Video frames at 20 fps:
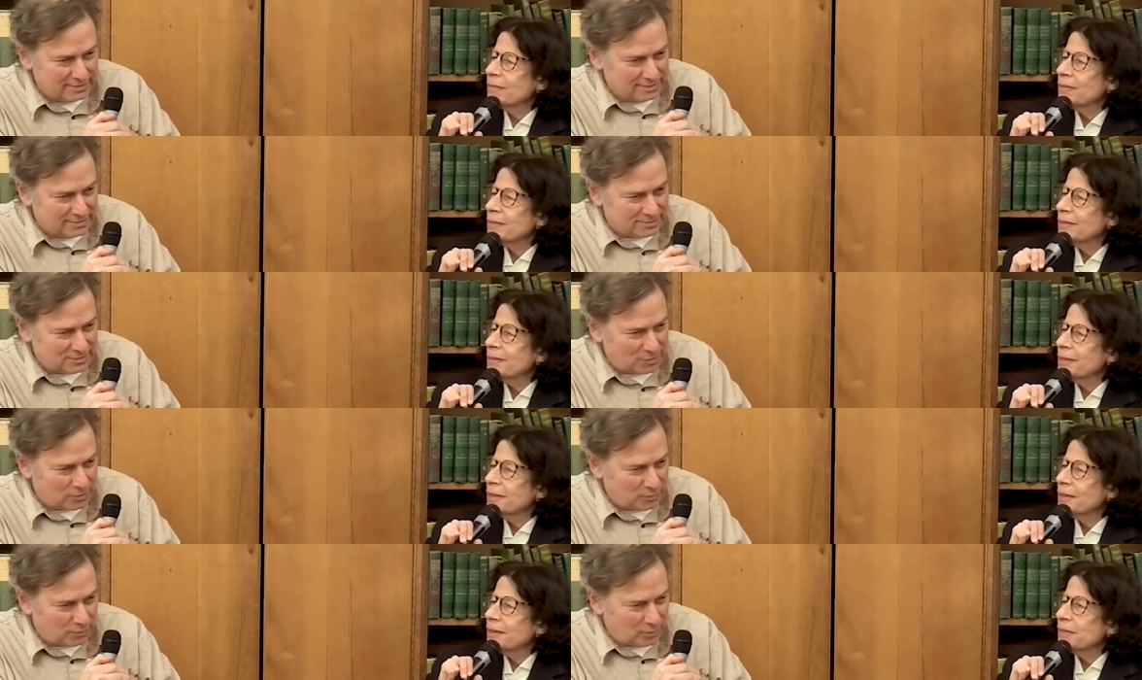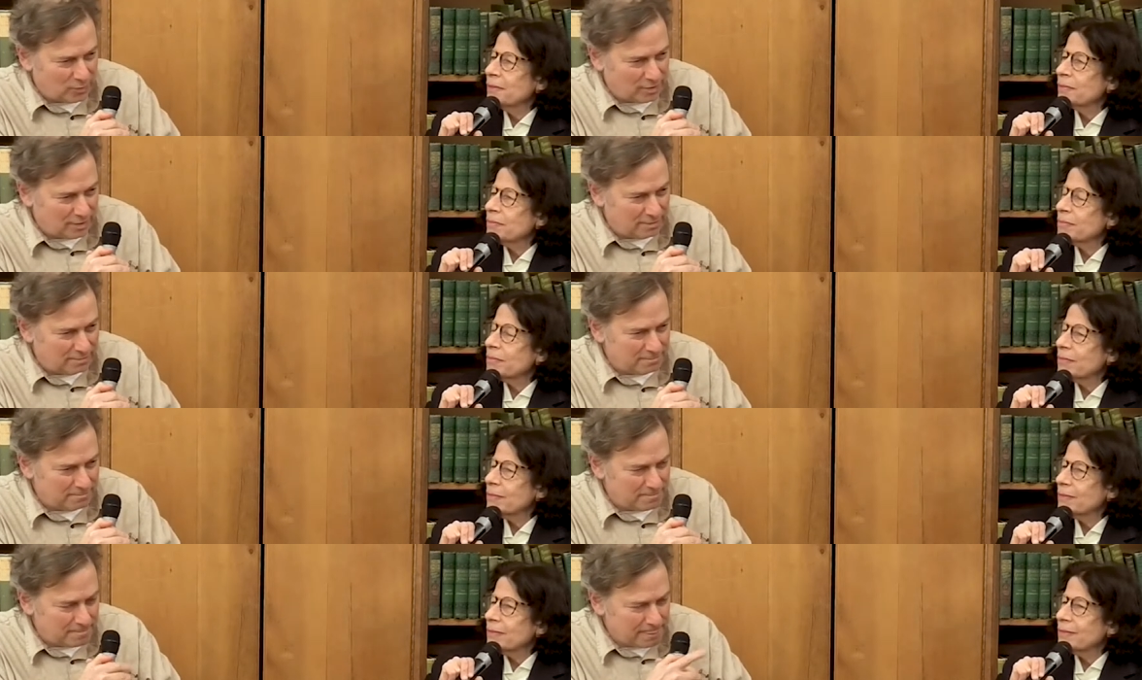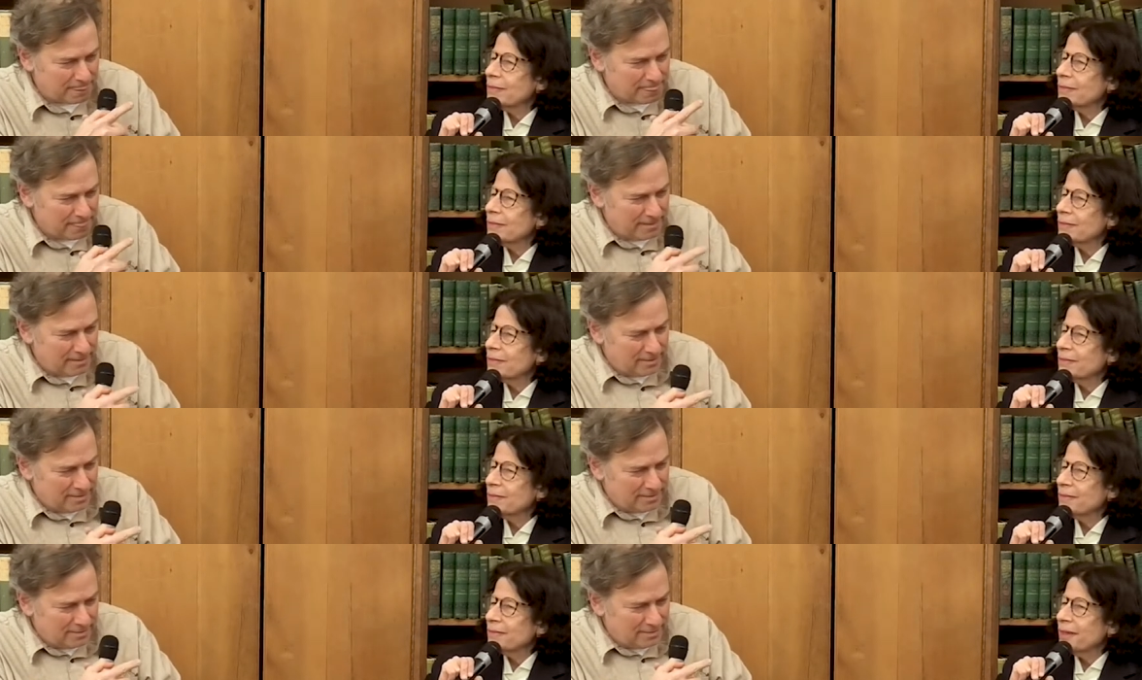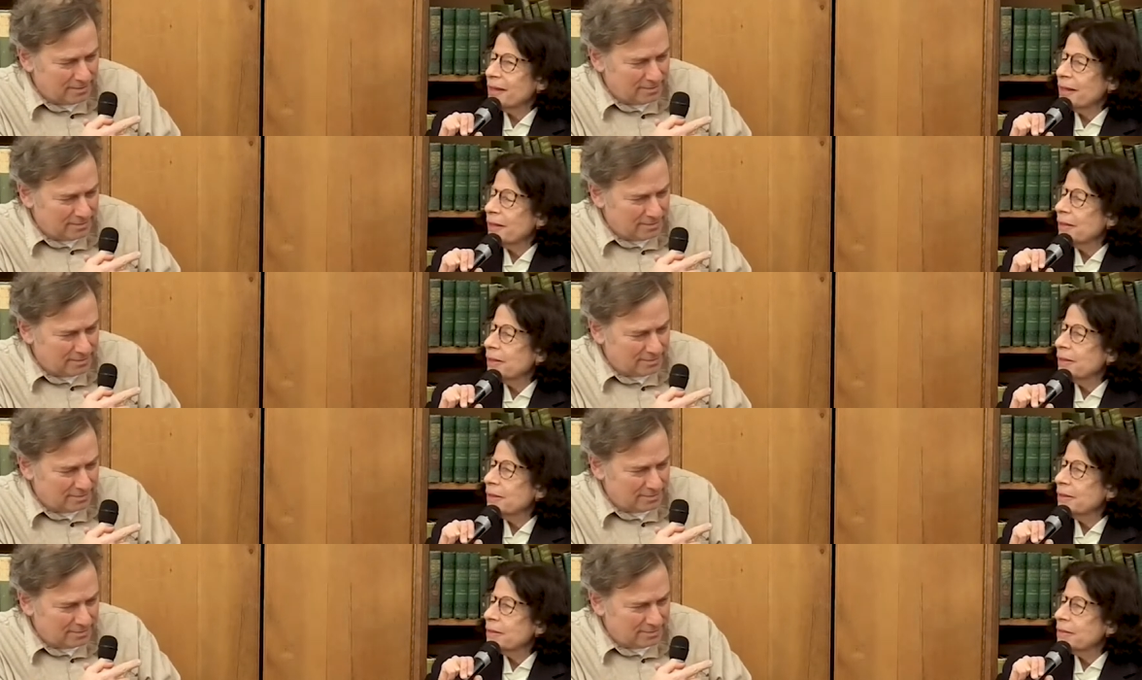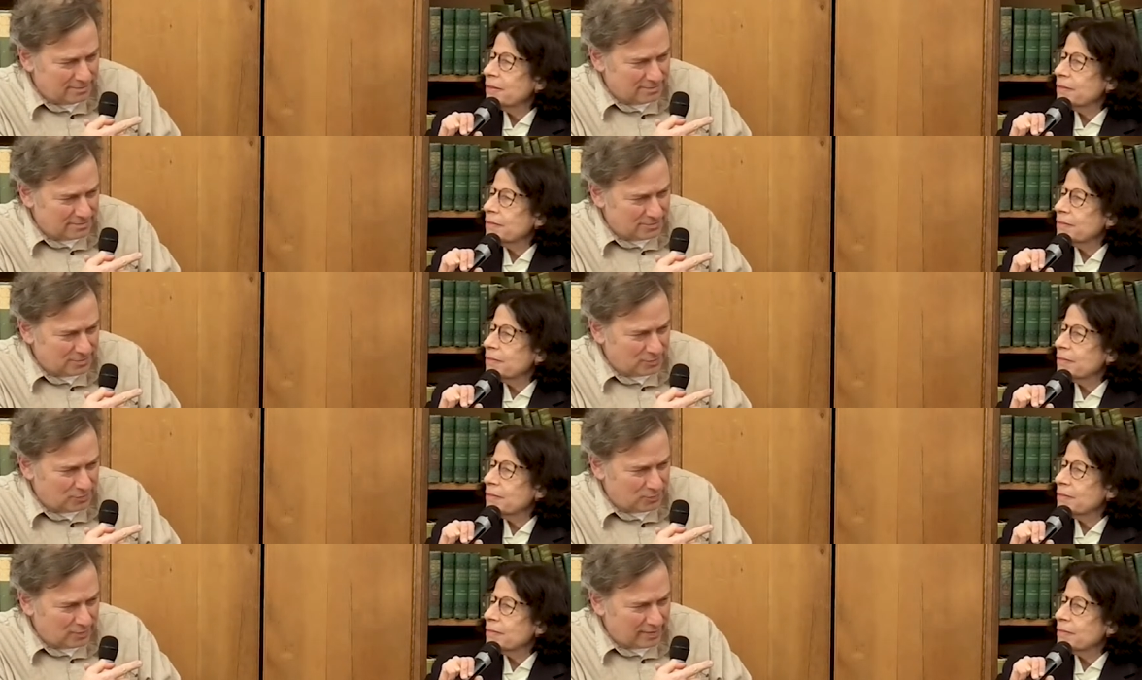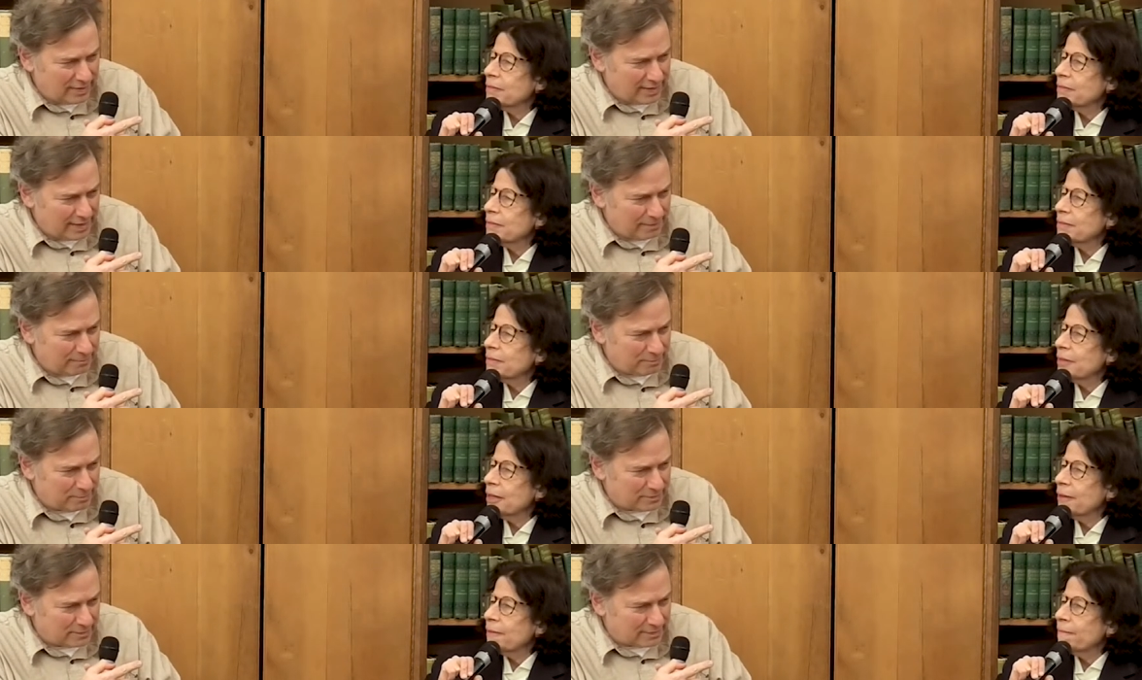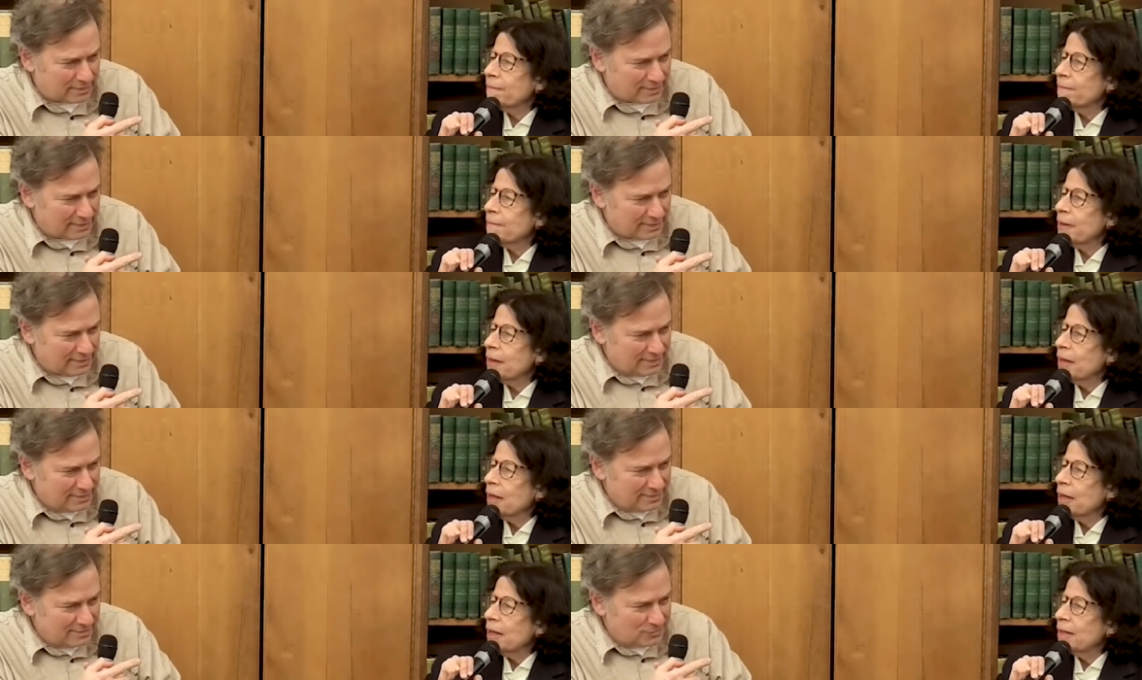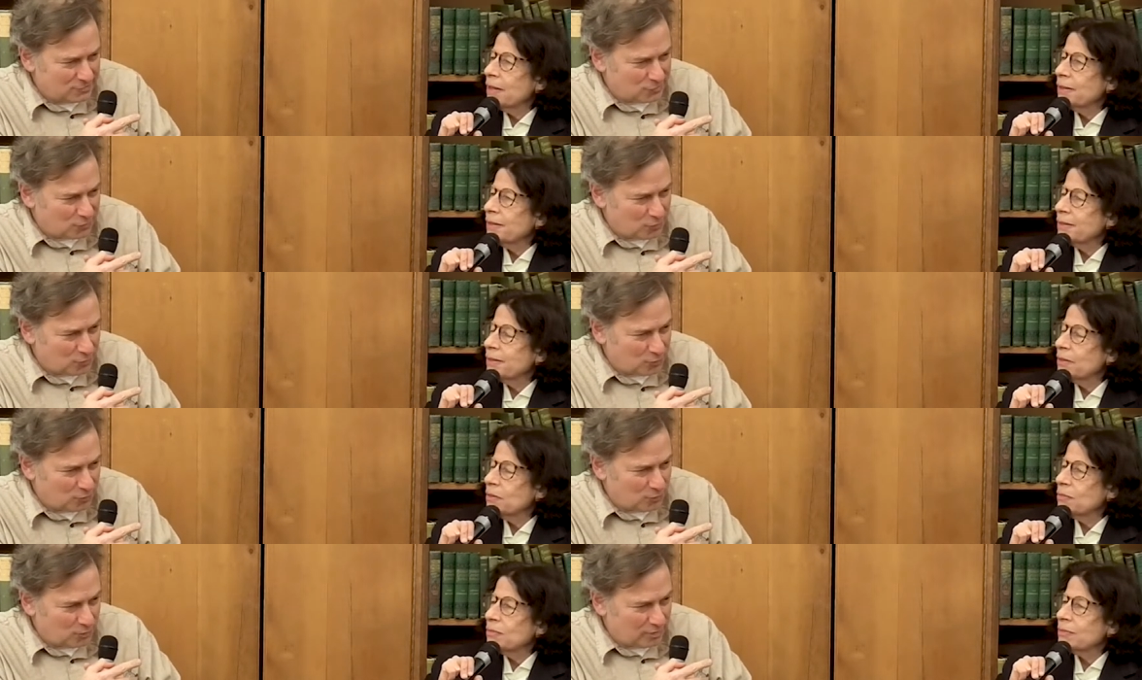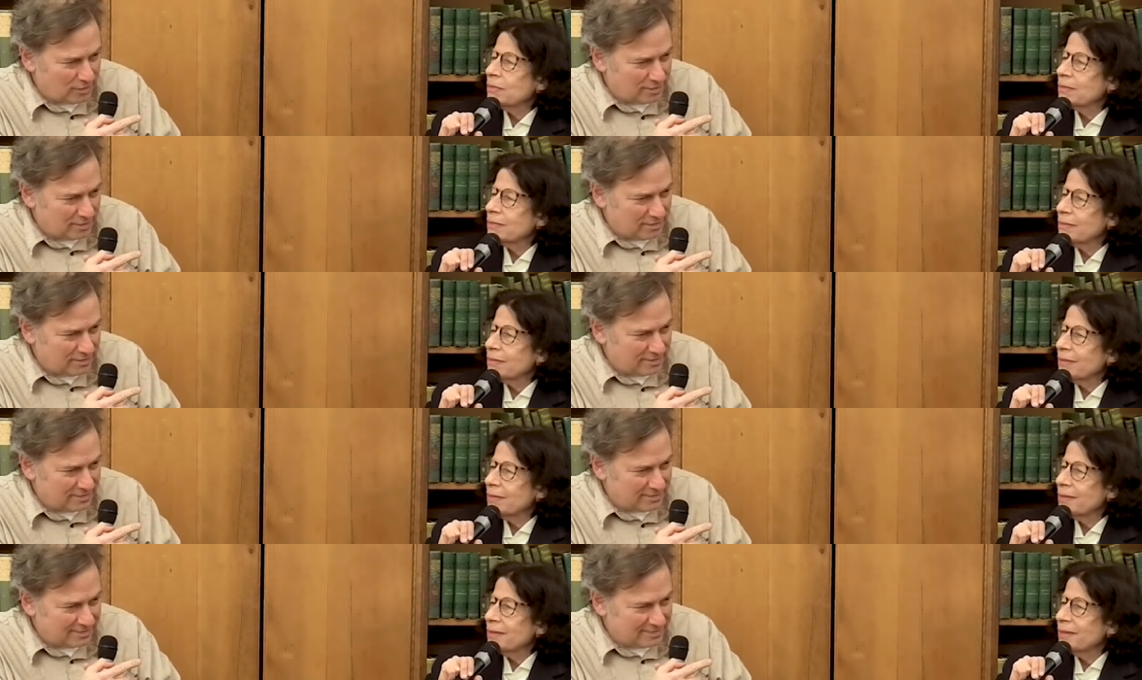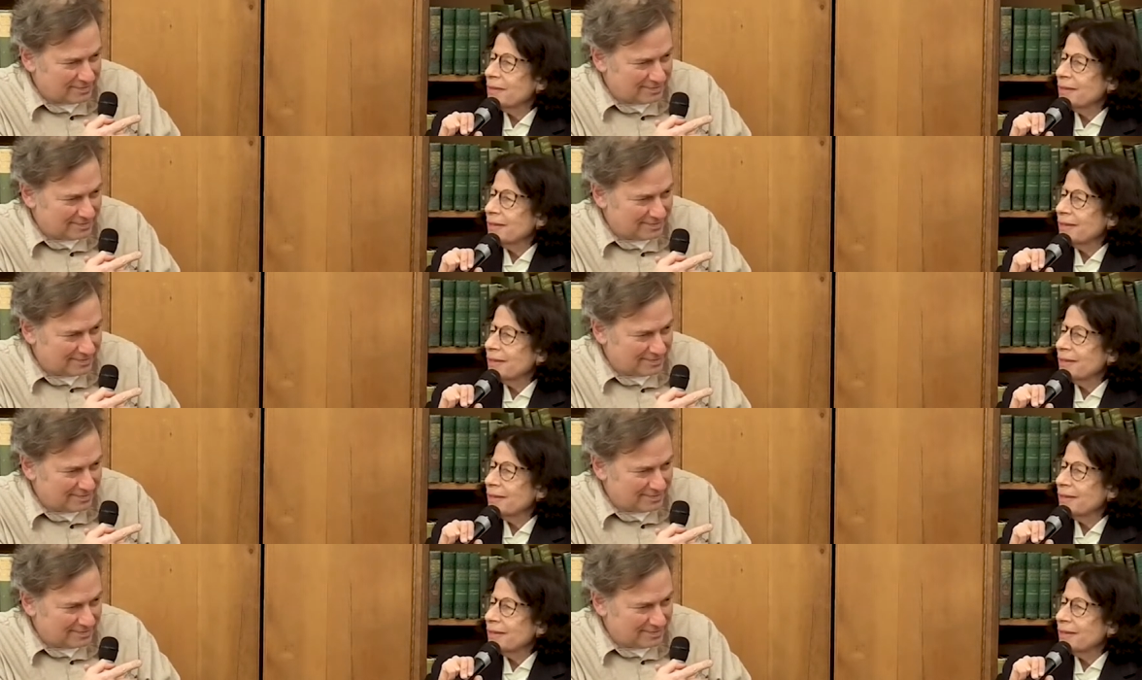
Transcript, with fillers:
Speaker 1: so um, so what happened? So. Uh,